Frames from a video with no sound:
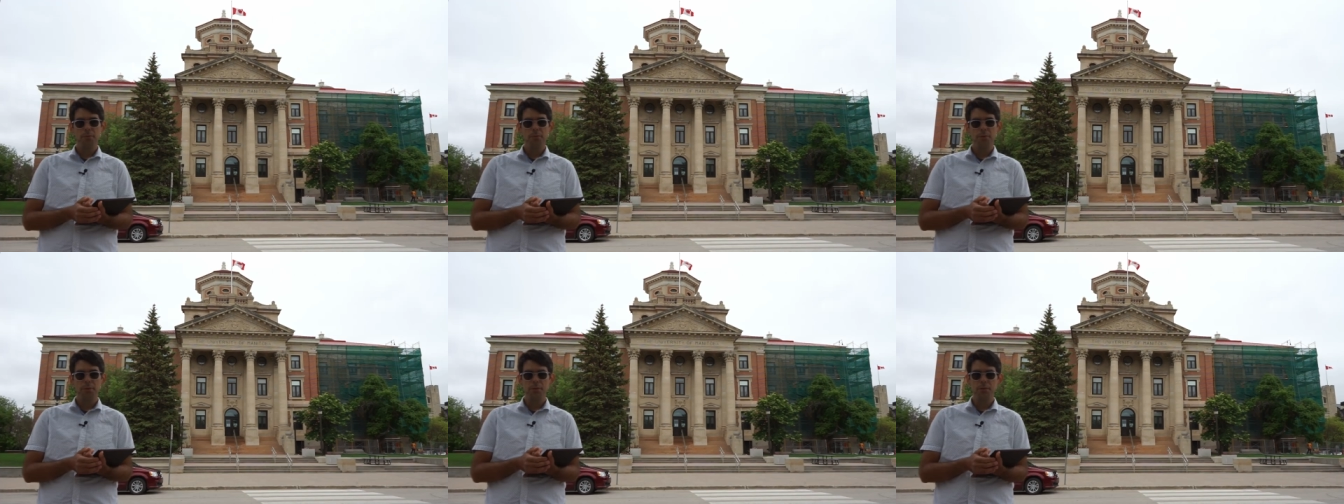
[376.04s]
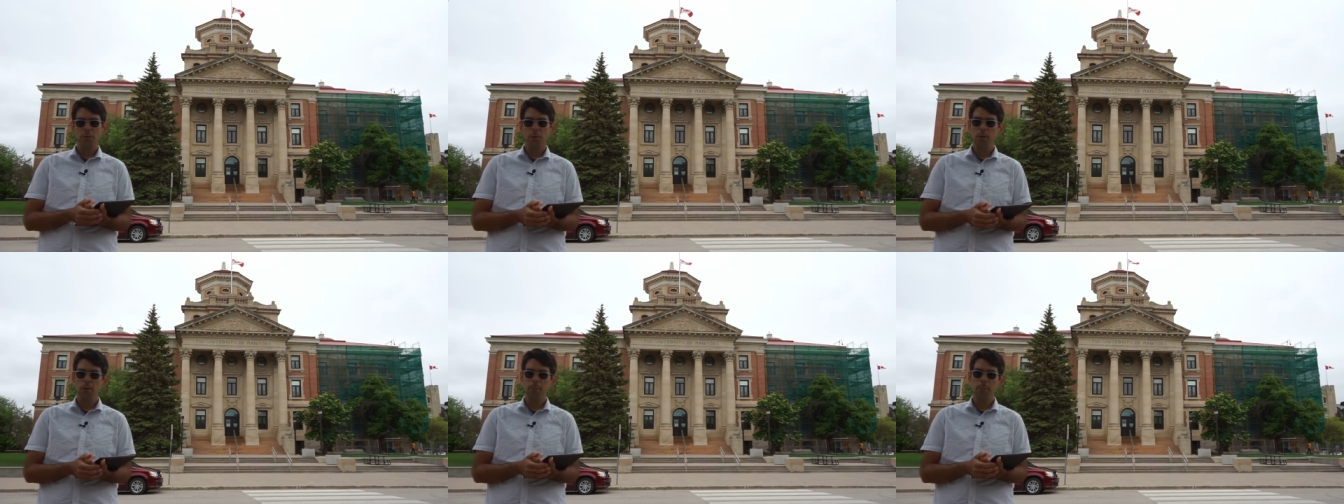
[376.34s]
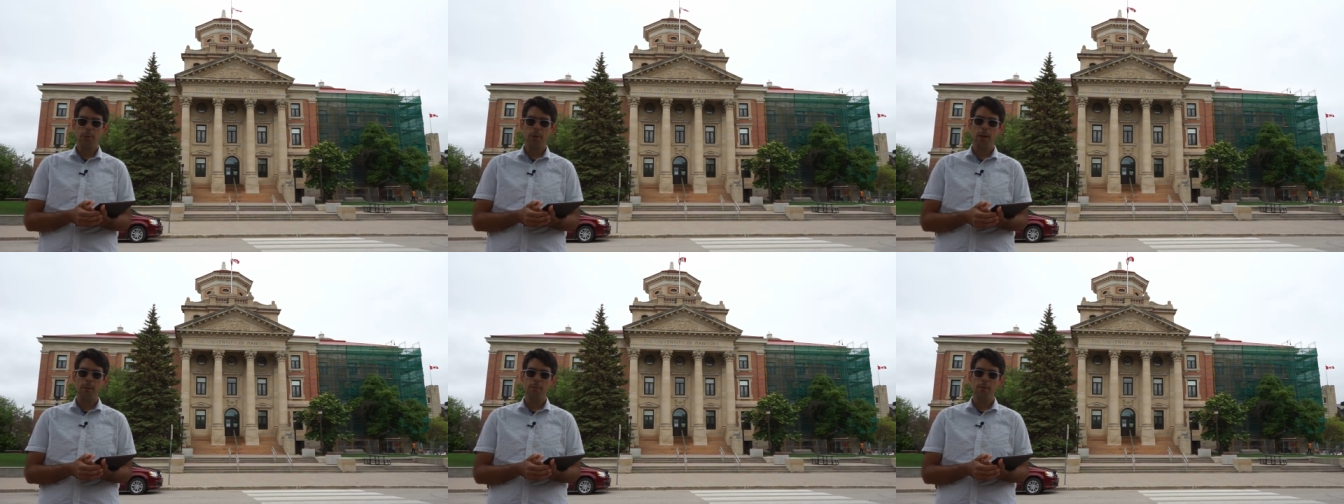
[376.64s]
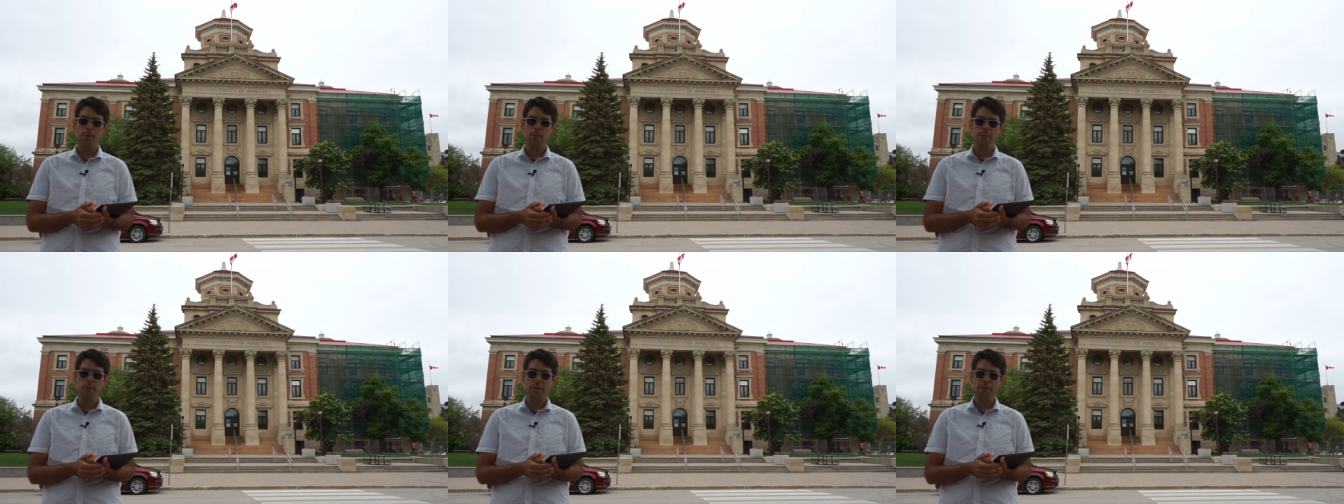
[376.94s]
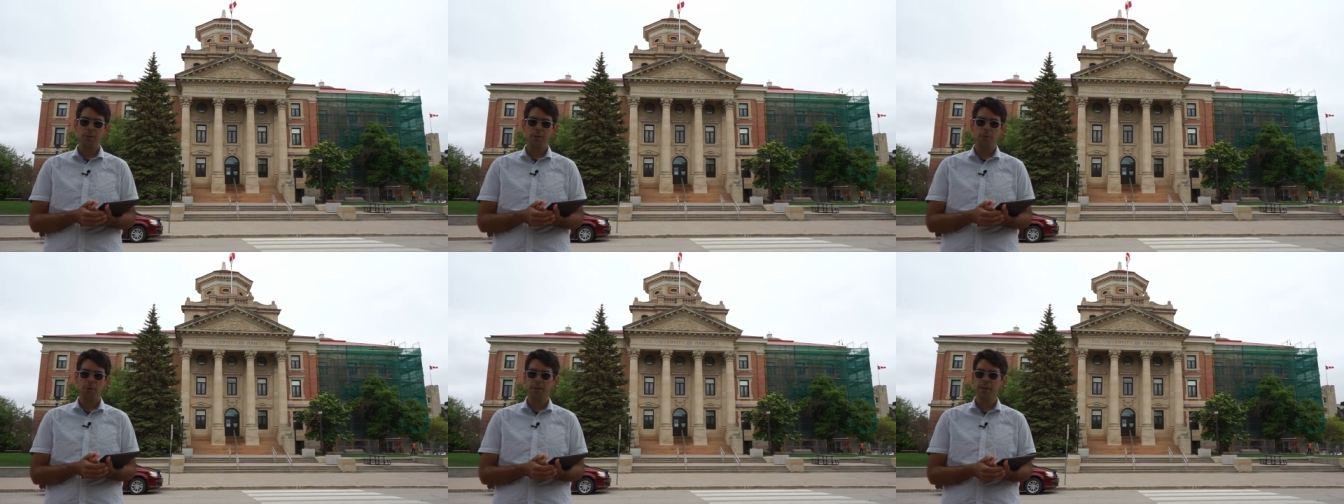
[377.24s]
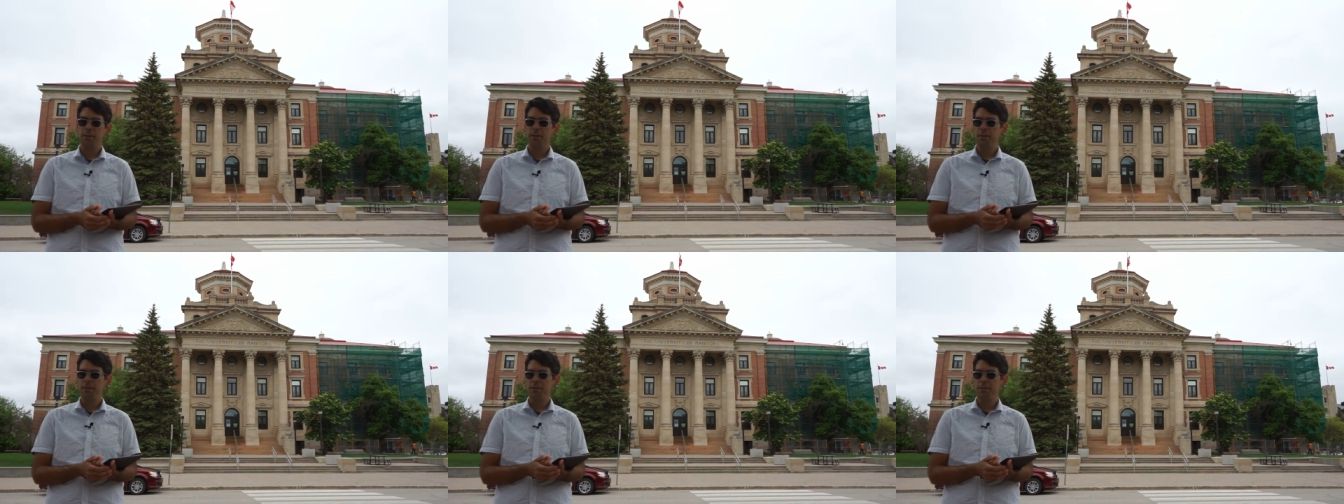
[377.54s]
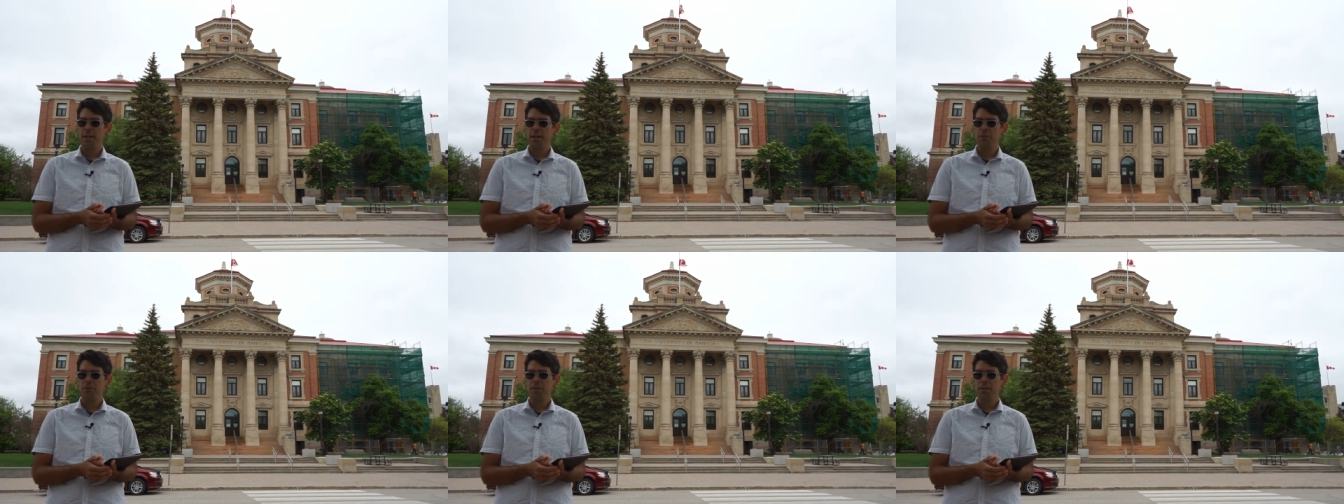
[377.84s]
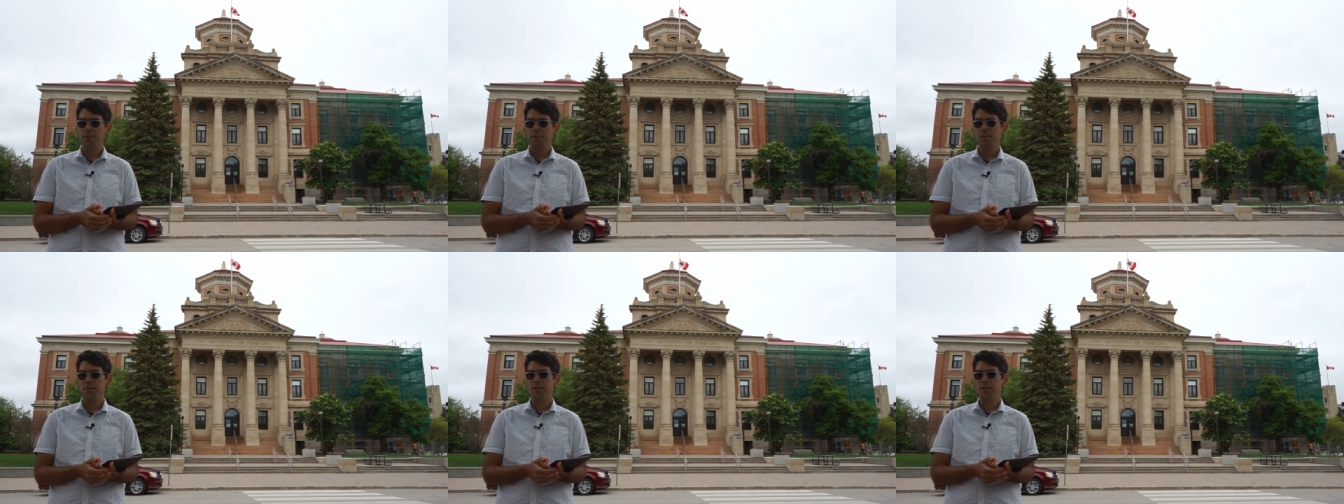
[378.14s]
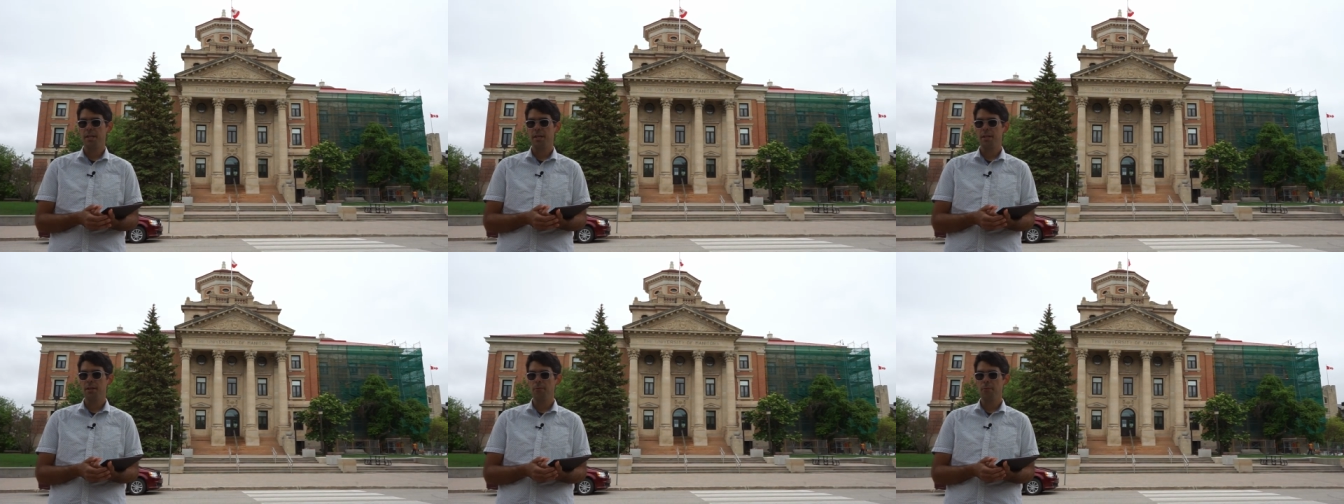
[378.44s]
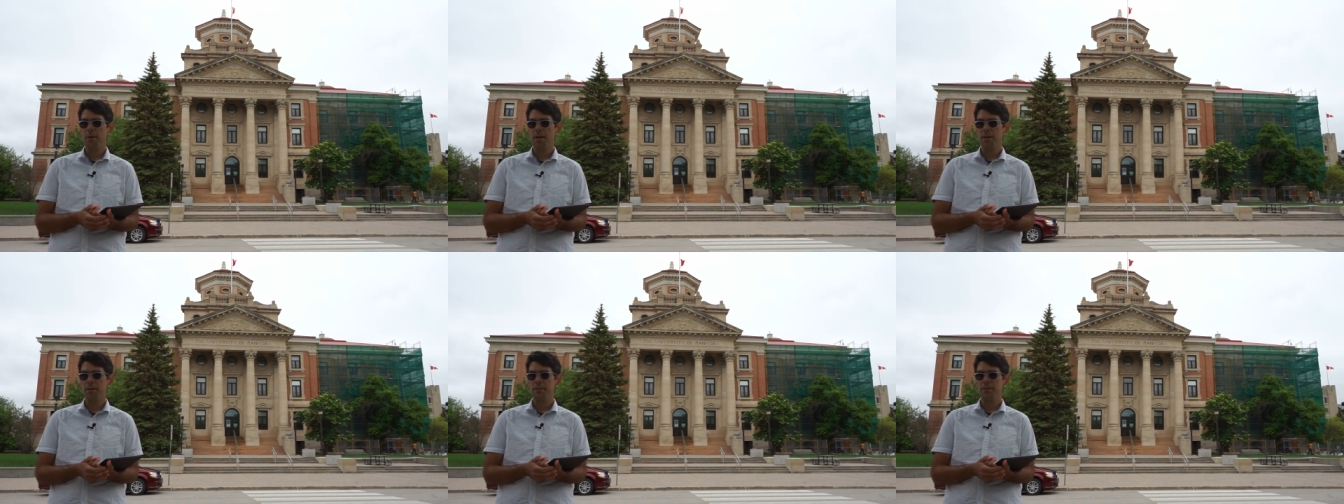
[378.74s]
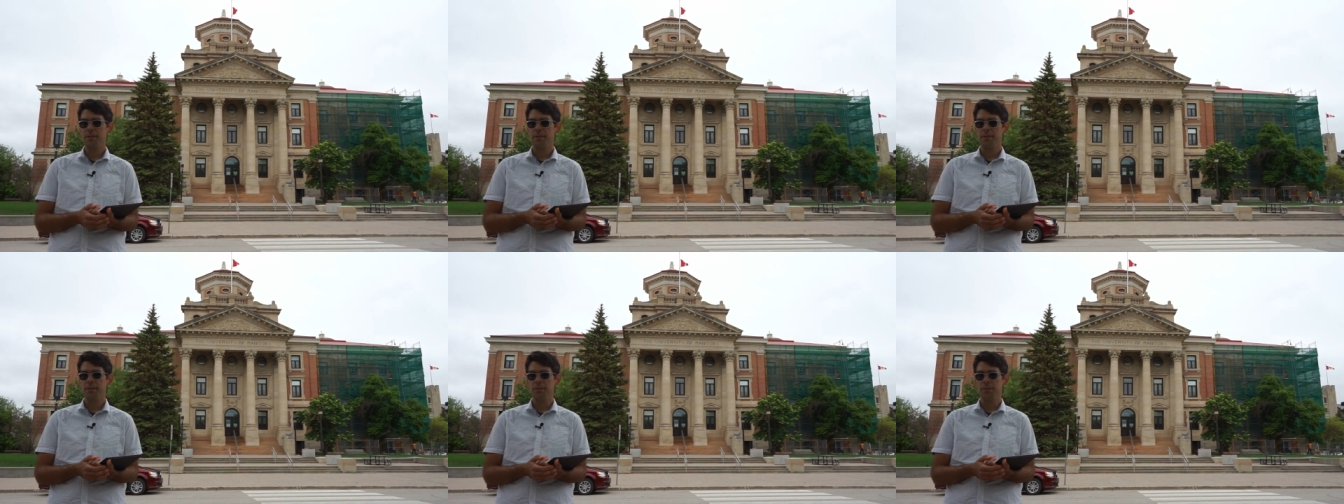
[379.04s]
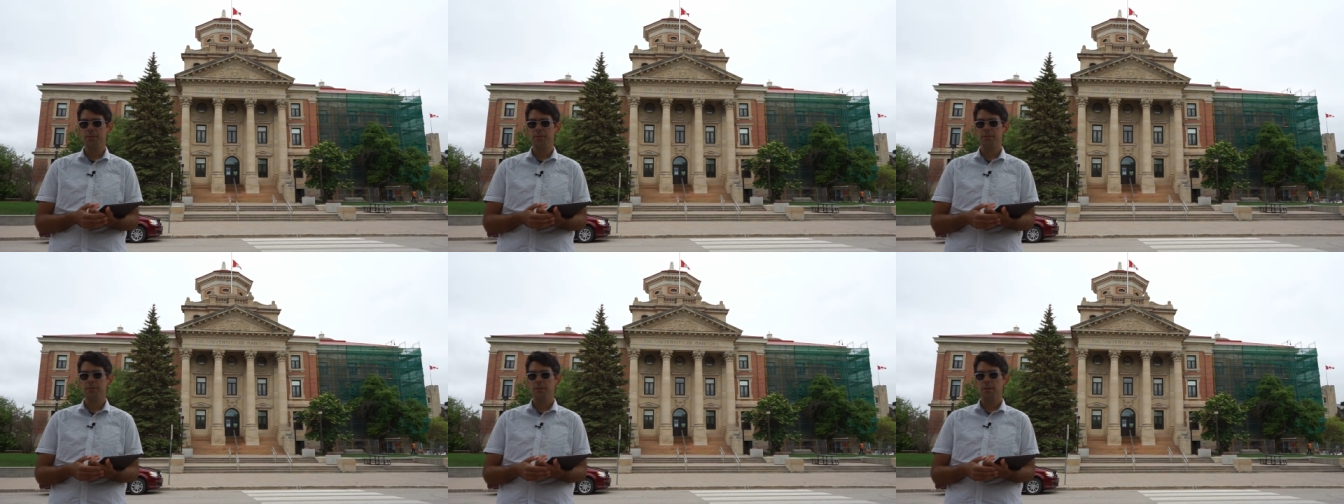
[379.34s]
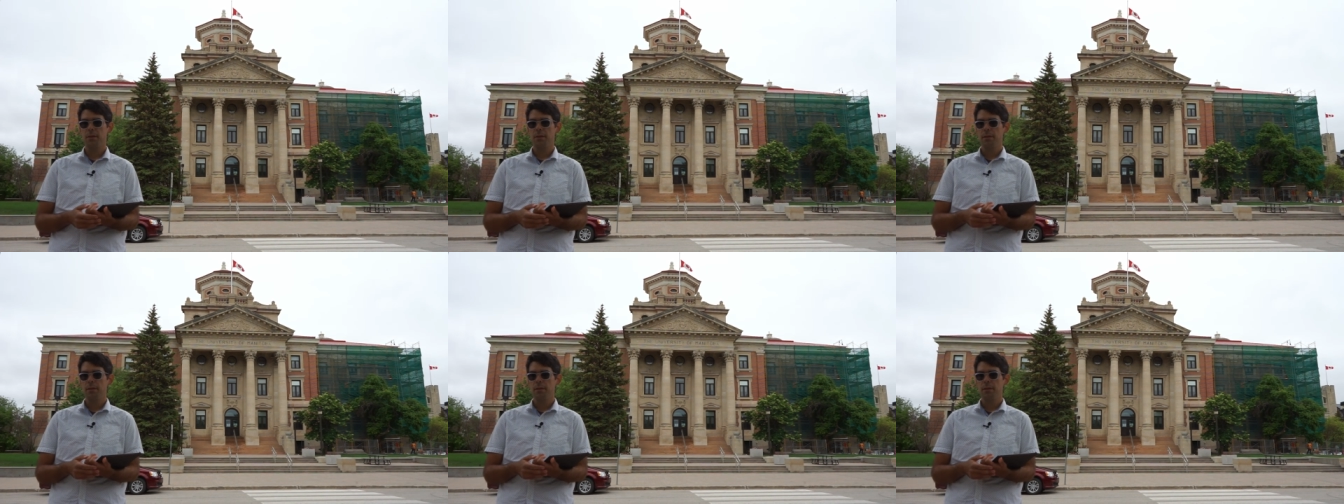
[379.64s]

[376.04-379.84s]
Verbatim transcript: This whole problem with critical sections and data races